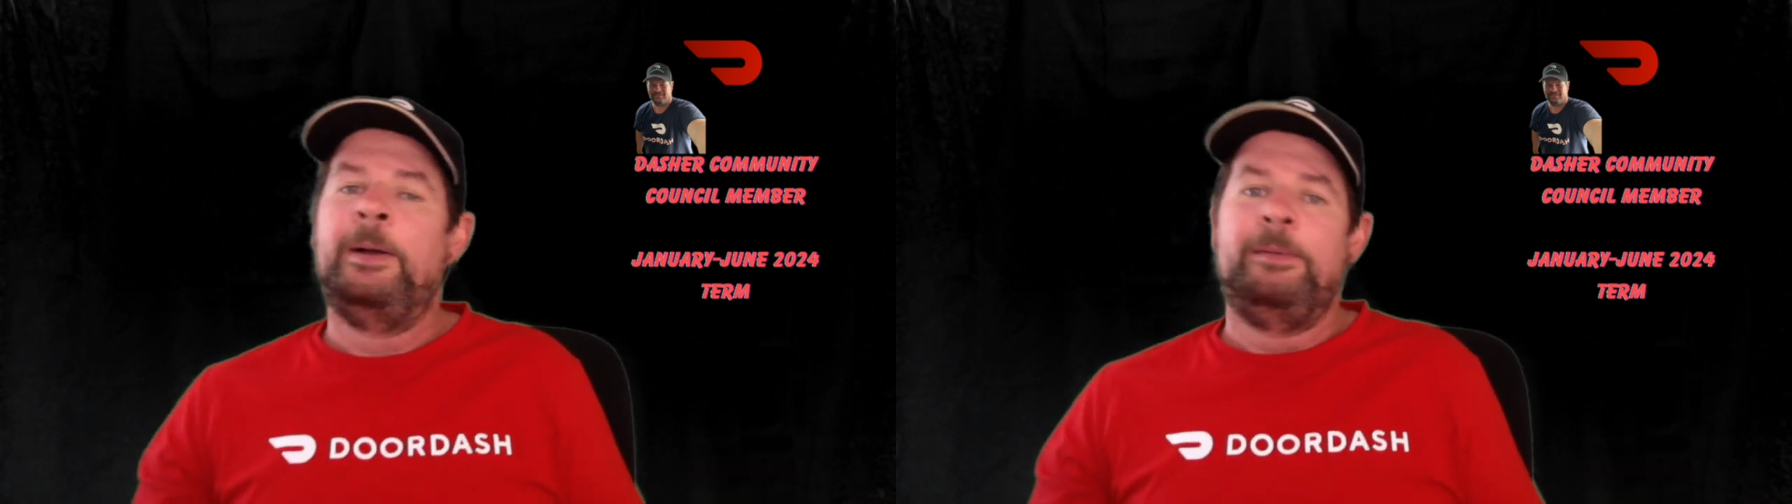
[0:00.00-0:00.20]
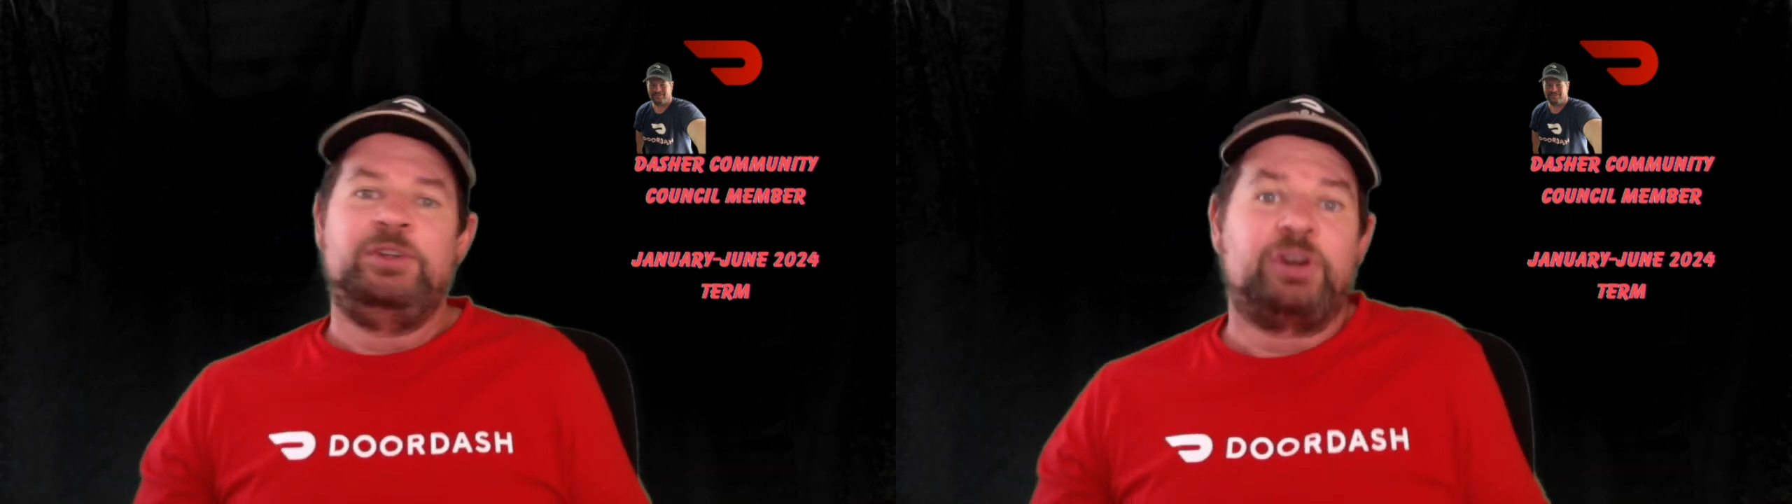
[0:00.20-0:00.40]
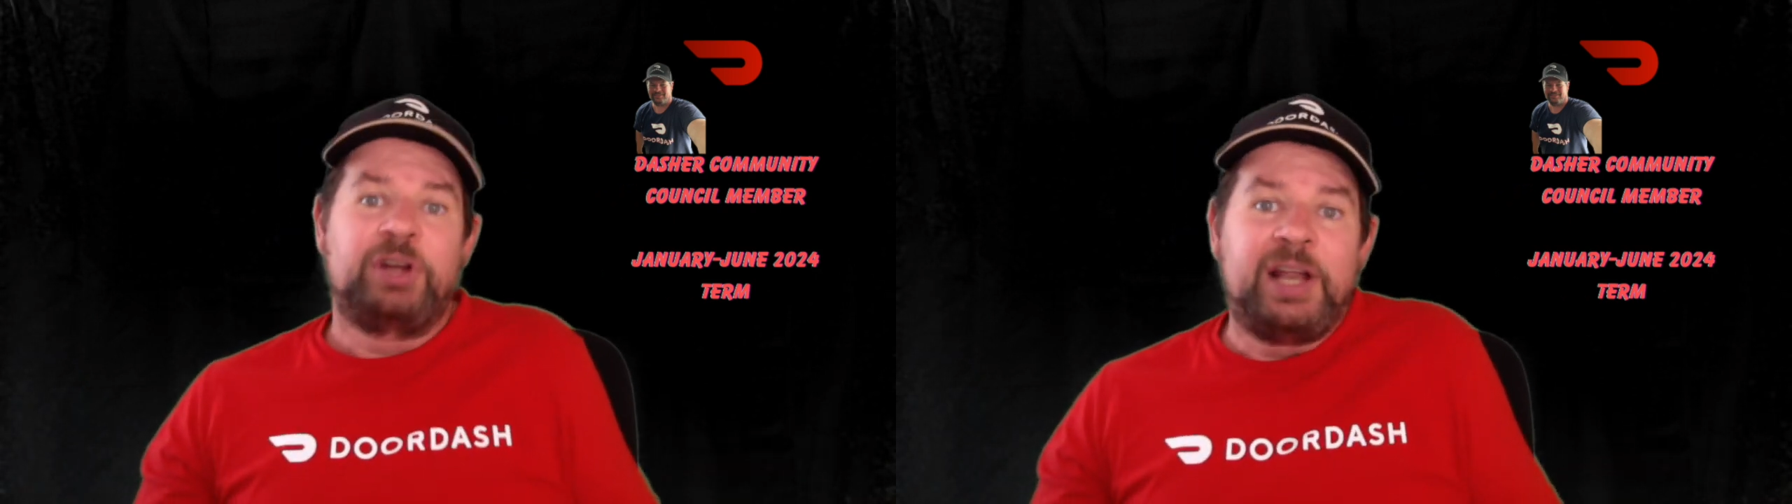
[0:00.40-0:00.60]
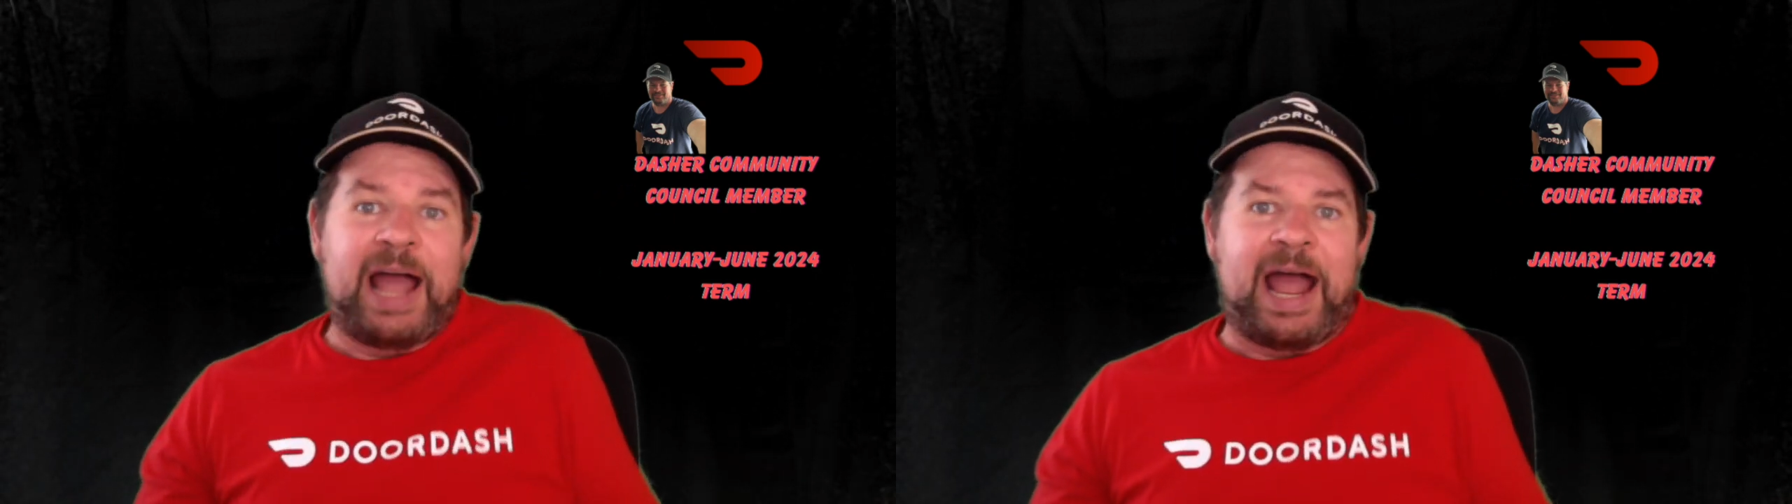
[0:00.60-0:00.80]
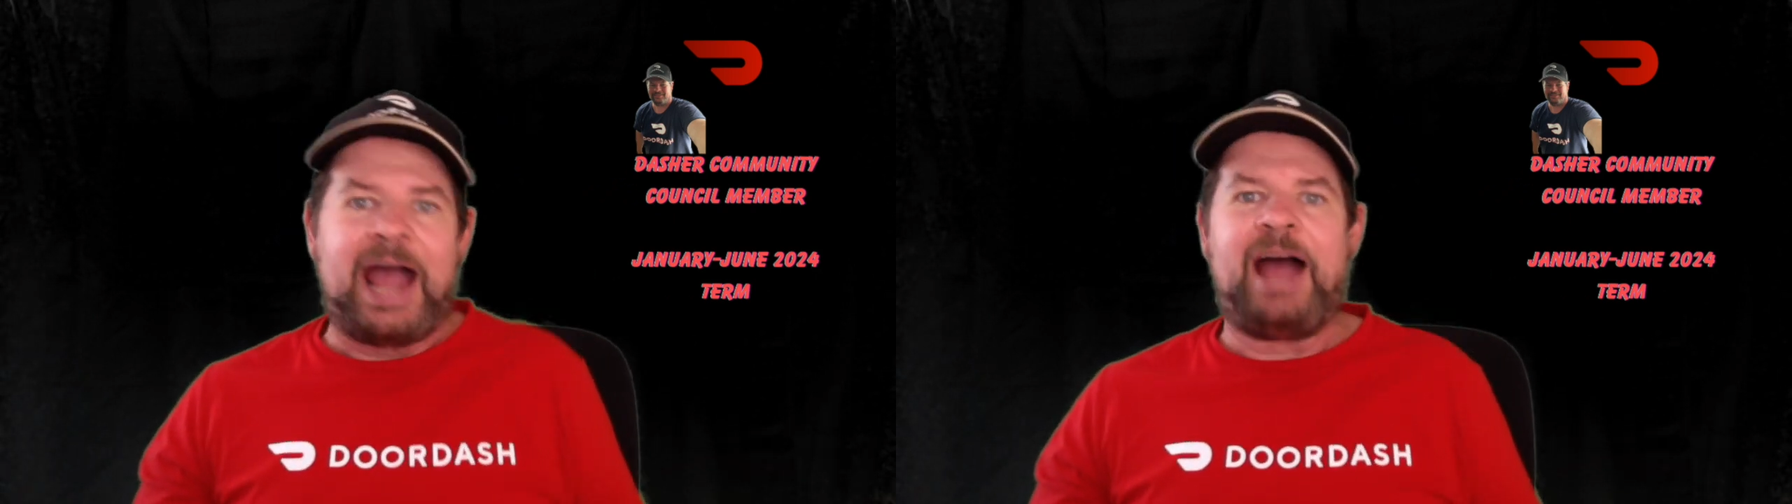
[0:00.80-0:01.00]
You're going to
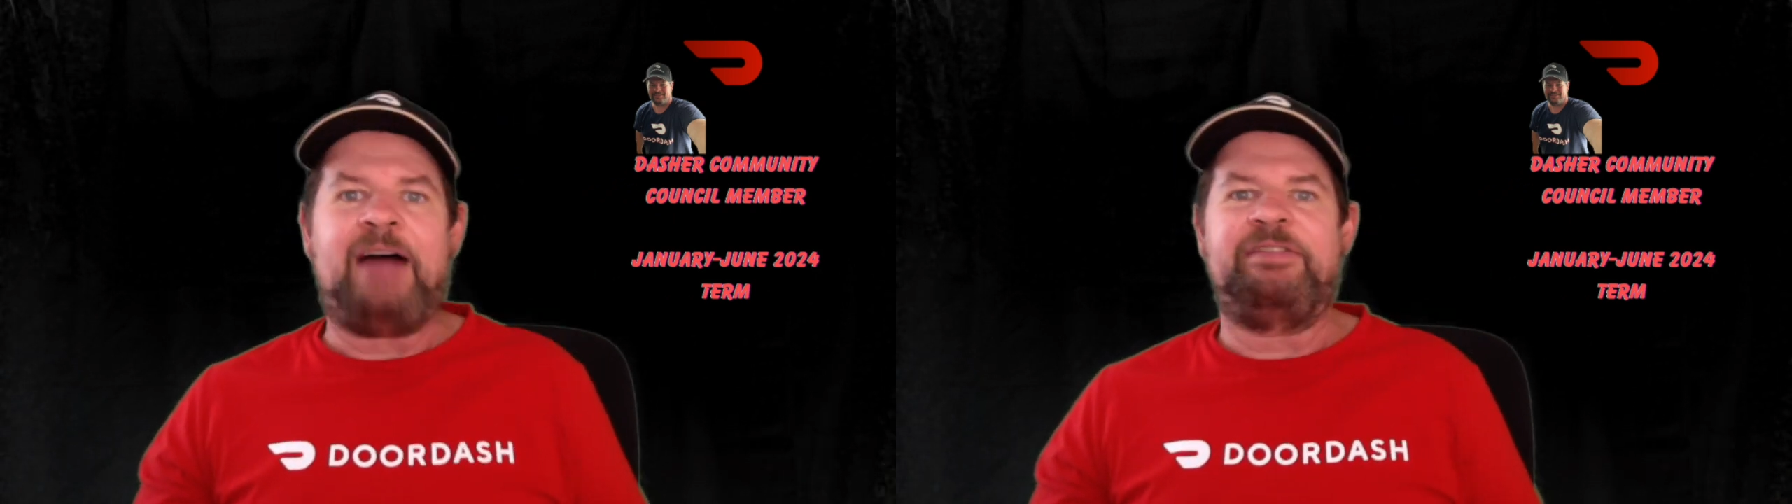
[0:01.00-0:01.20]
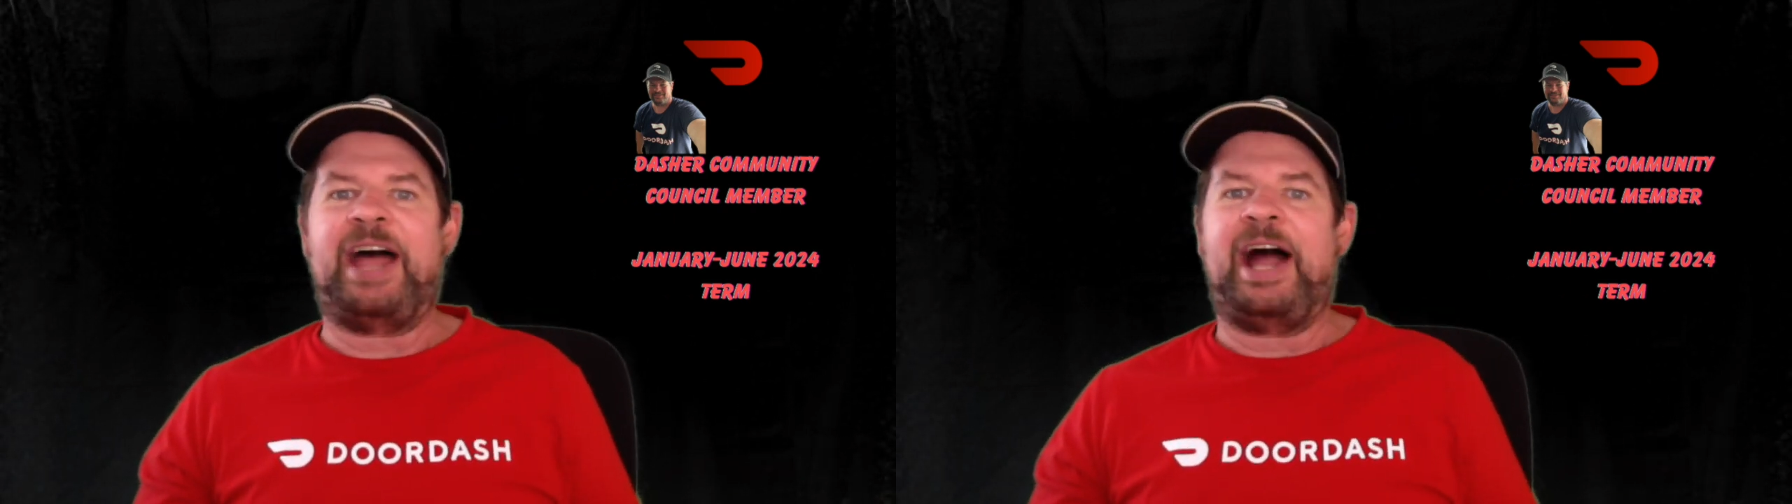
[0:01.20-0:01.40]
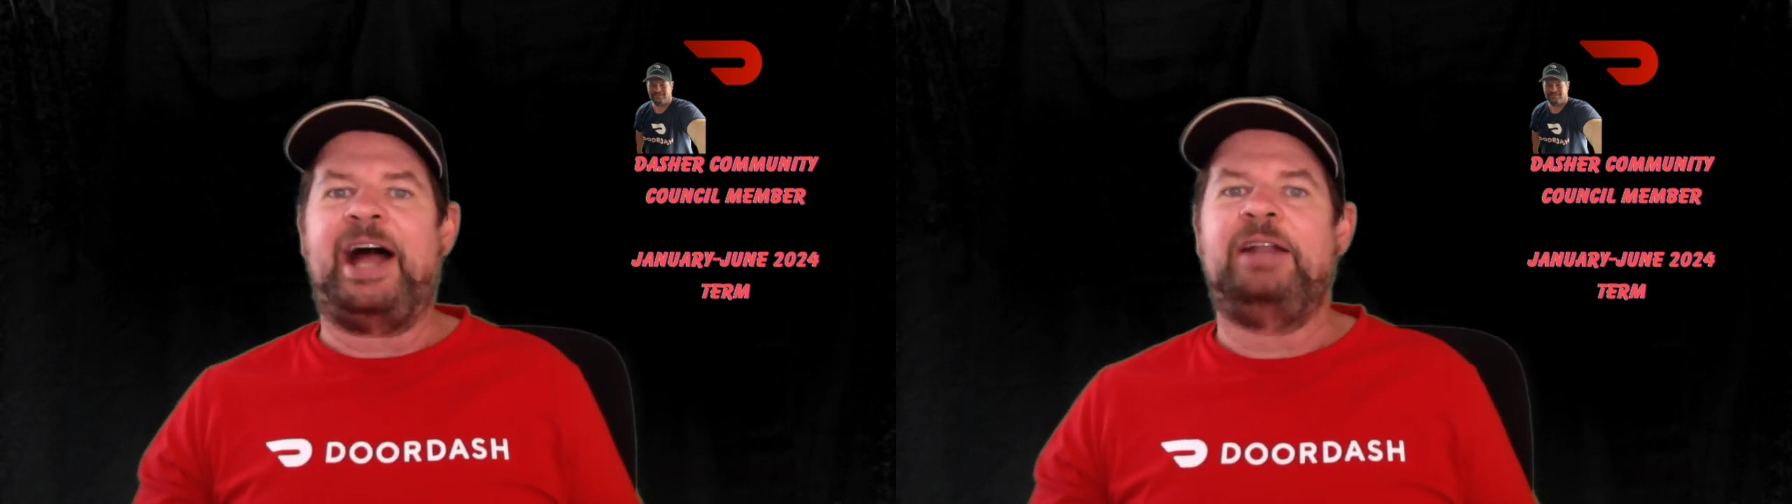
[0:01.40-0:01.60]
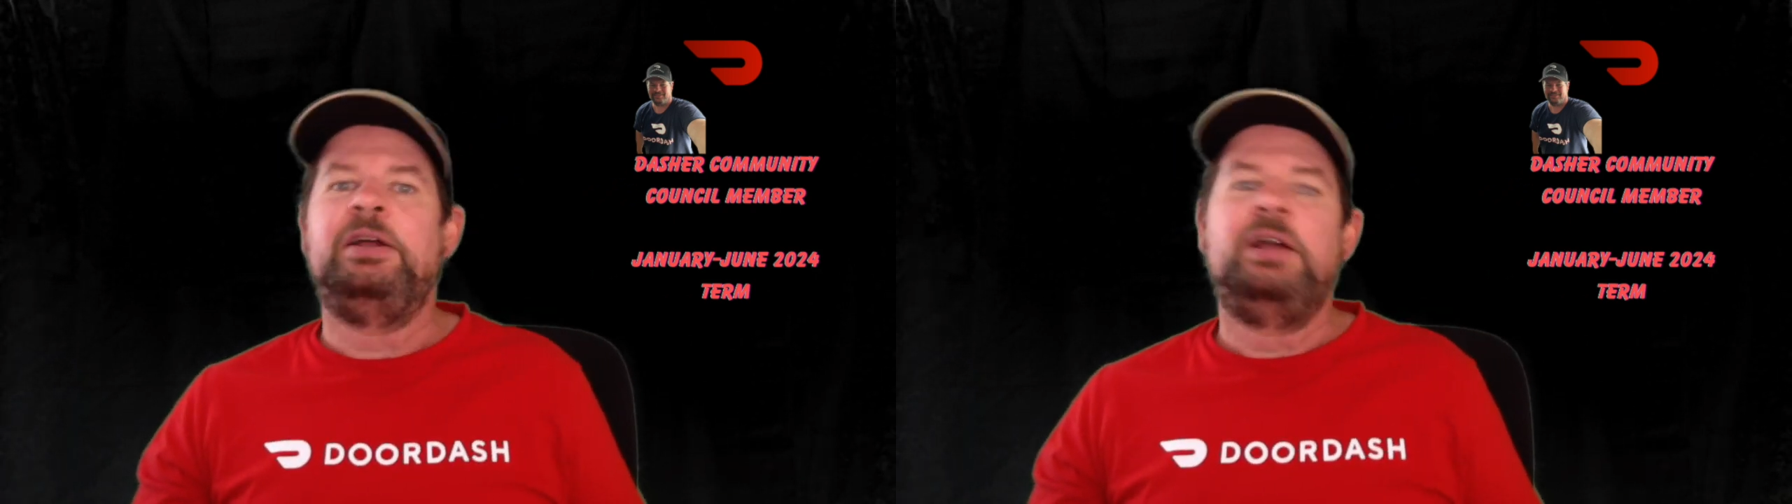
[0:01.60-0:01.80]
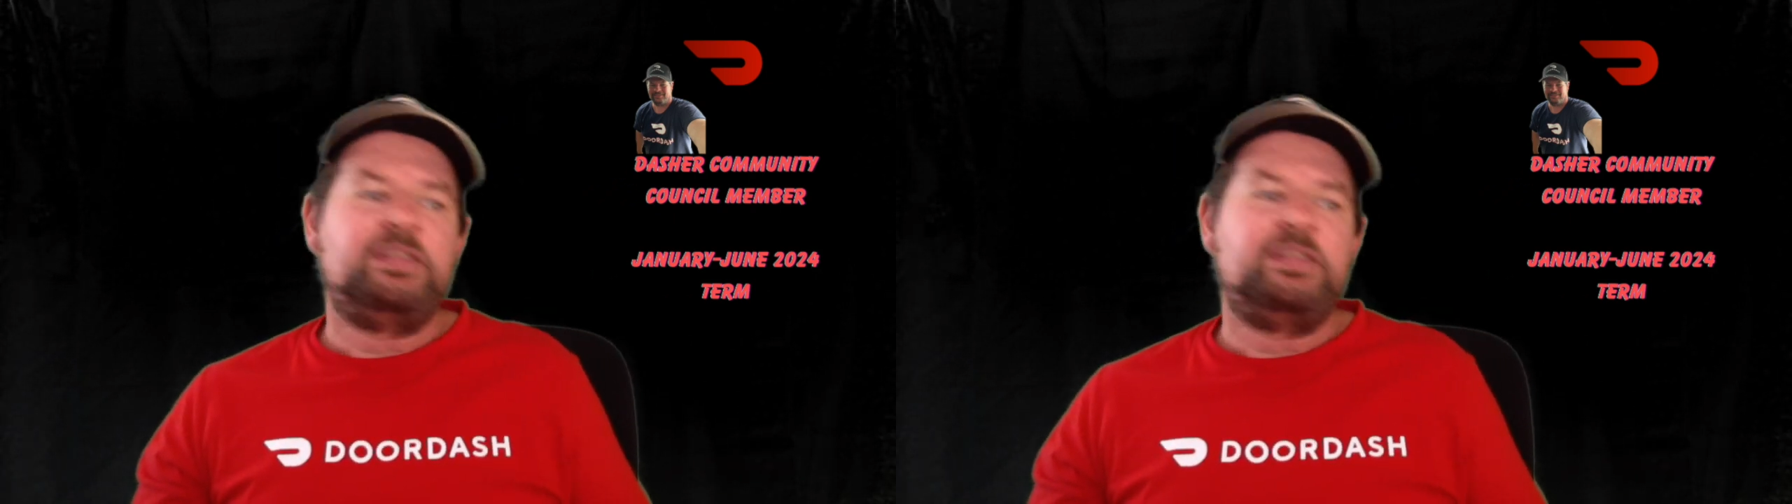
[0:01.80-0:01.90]
have that.